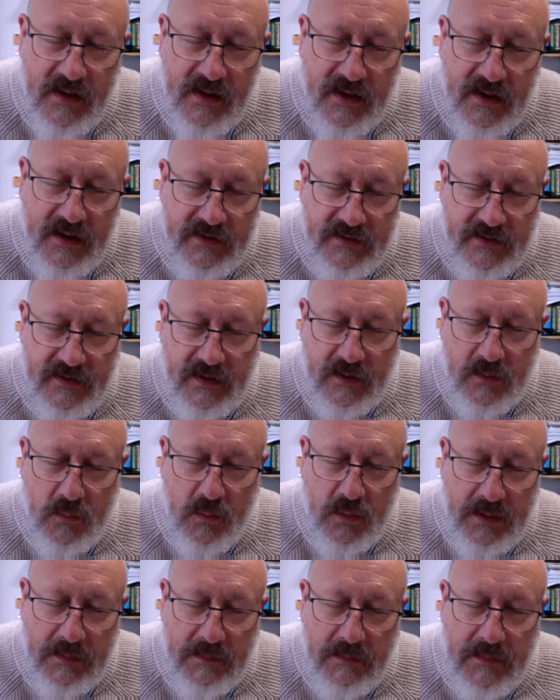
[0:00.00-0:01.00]
so that
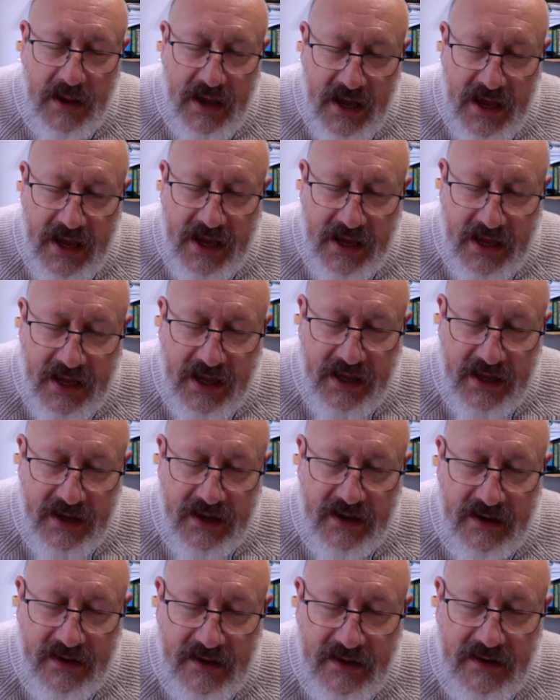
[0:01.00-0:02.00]
we may
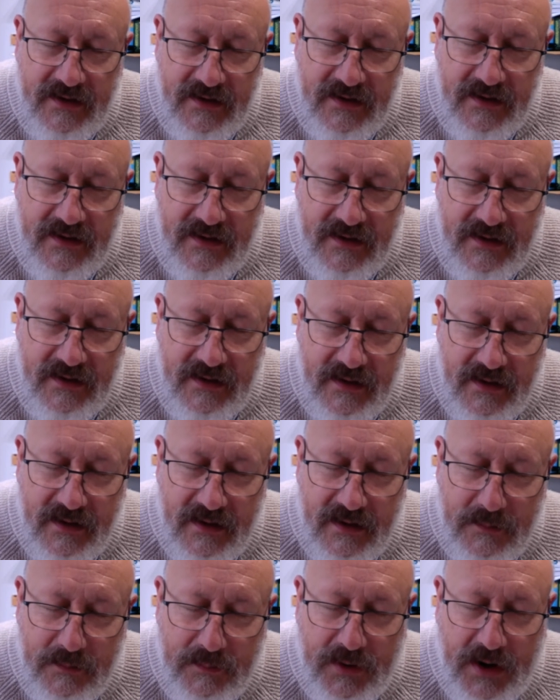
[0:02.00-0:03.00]

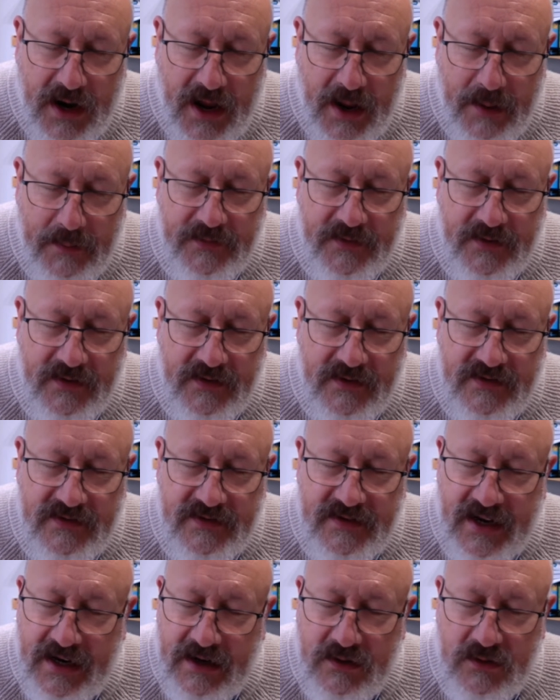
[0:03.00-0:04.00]
perhaps
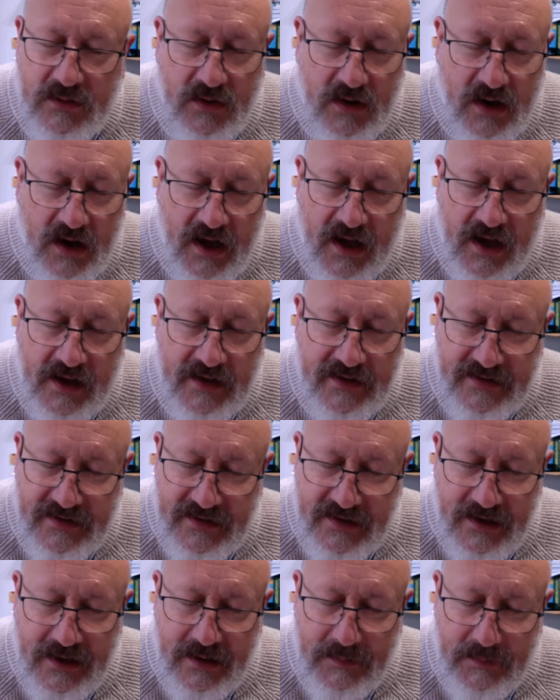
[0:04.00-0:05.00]
understand your heart a
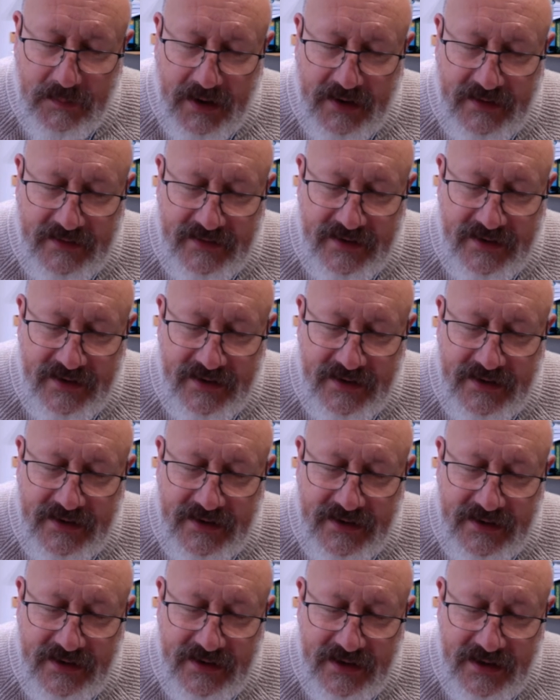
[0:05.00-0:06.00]
little better.
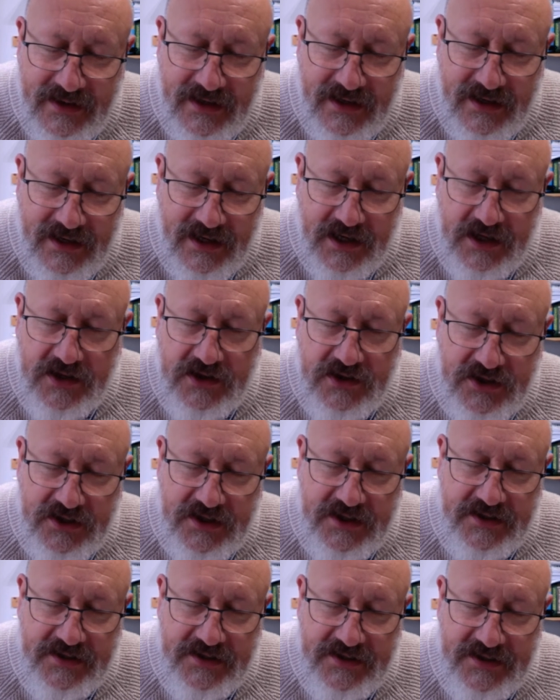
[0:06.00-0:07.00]
In
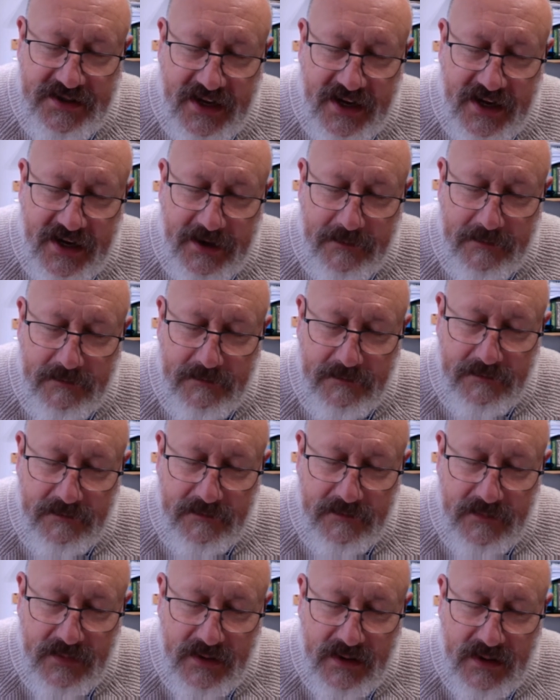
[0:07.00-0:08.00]
Jesus' name,
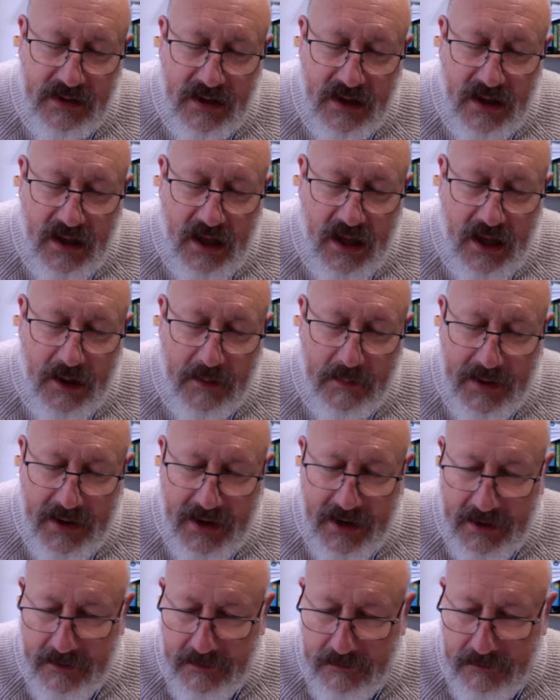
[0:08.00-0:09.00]
amen.